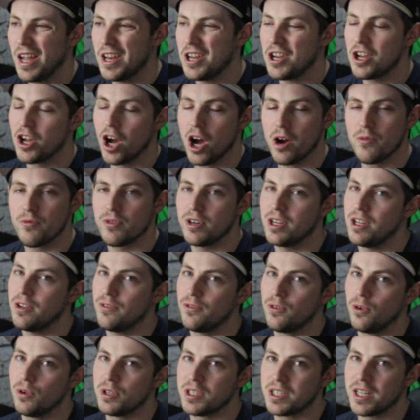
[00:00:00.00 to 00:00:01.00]
and you can't really
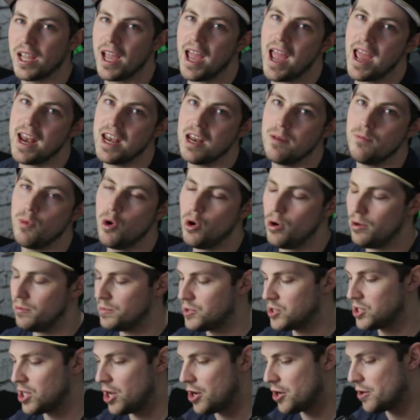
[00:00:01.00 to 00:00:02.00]
afford to get any more.
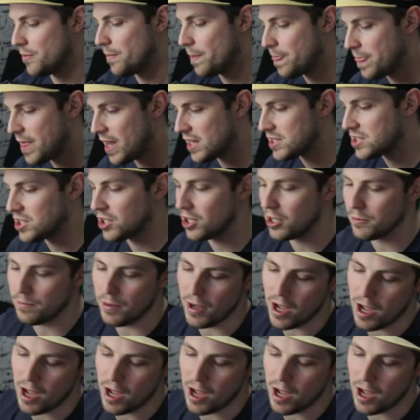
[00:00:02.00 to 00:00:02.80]
So that's a good